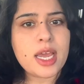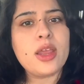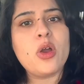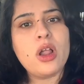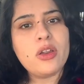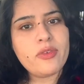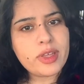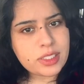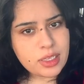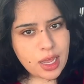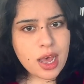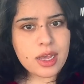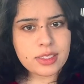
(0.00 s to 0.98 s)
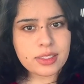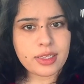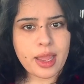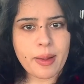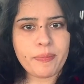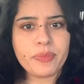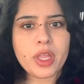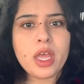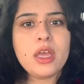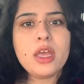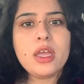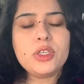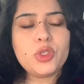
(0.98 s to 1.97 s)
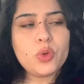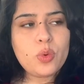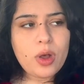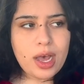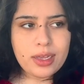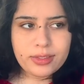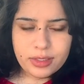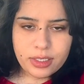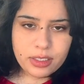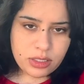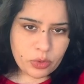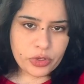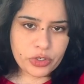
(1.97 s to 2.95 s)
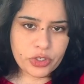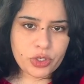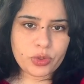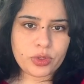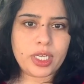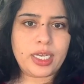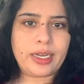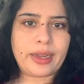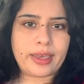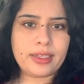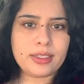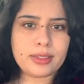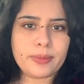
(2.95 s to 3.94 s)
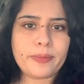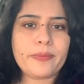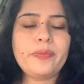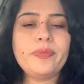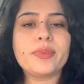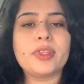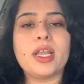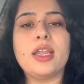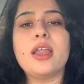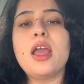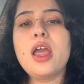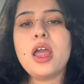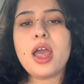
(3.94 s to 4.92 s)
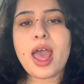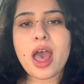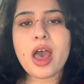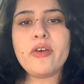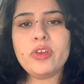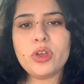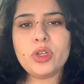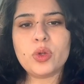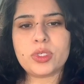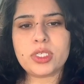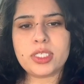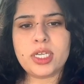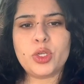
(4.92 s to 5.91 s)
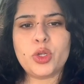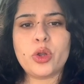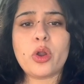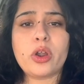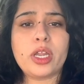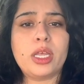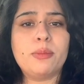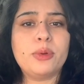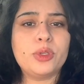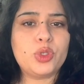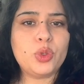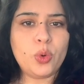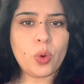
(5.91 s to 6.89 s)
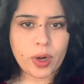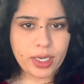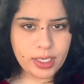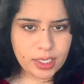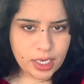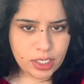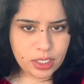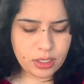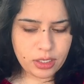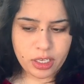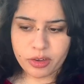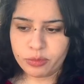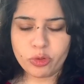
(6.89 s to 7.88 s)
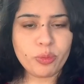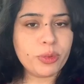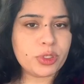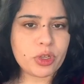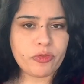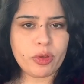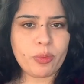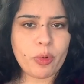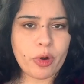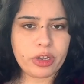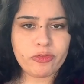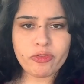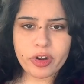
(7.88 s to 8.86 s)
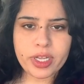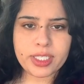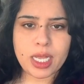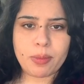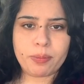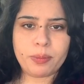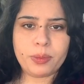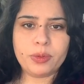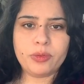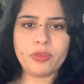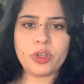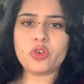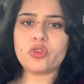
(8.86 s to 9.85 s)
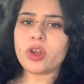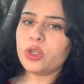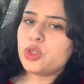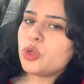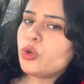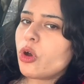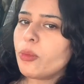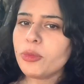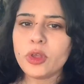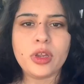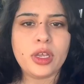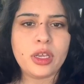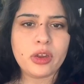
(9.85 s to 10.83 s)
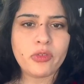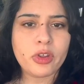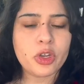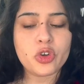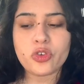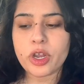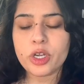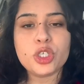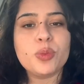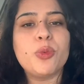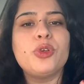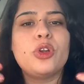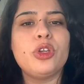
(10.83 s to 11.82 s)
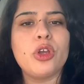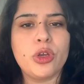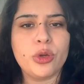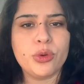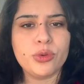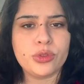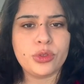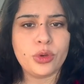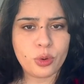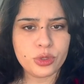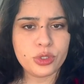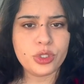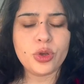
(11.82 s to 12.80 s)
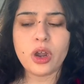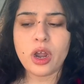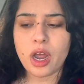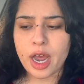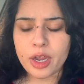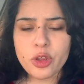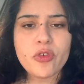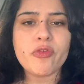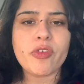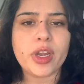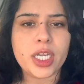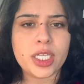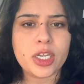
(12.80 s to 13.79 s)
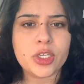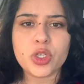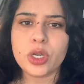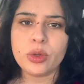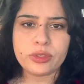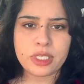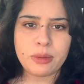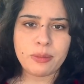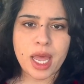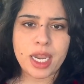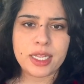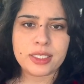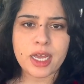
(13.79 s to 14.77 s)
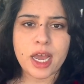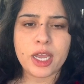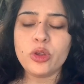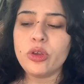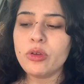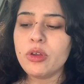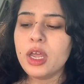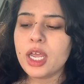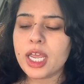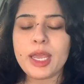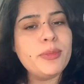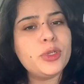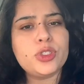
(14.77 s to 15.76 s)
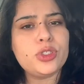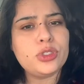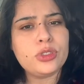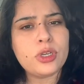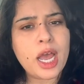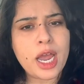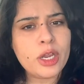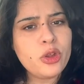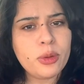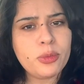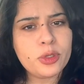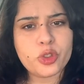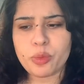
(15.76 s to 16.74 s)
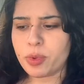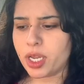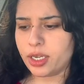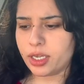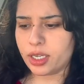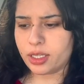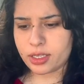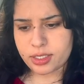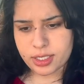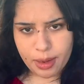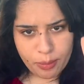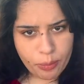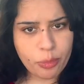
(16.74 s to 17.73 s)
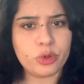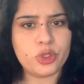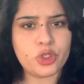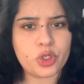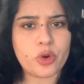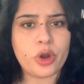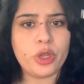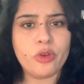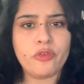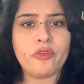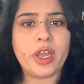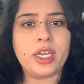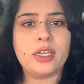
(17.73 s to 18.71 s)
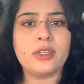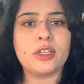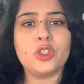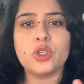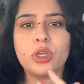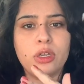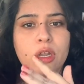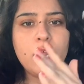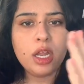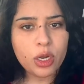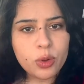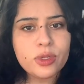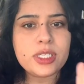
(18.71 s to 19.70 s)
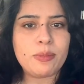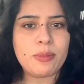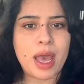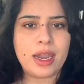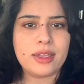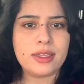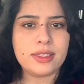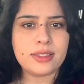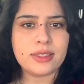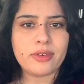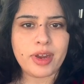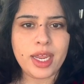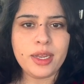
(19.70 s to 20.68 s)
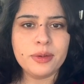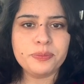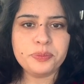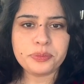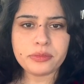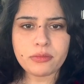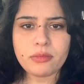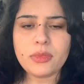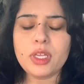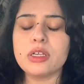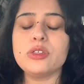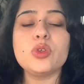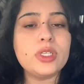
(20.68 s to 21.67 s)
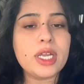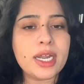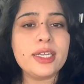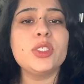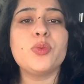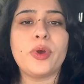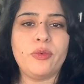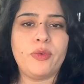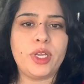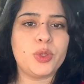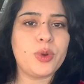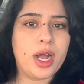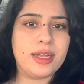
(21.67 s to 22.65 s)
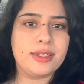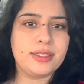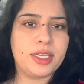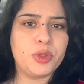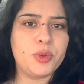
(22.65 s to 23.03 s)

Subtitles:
I always ask them to ask this question to their clients, that have you noticed that you're not able to coordinate the movements of your body? For example, when you're trying to comb your hair, when you're trying to put on your clothes, are you finding that you're losing balance? Are you able to maintain the same posture, or you're finding that you're losing balance, right? So that is one way to ask it.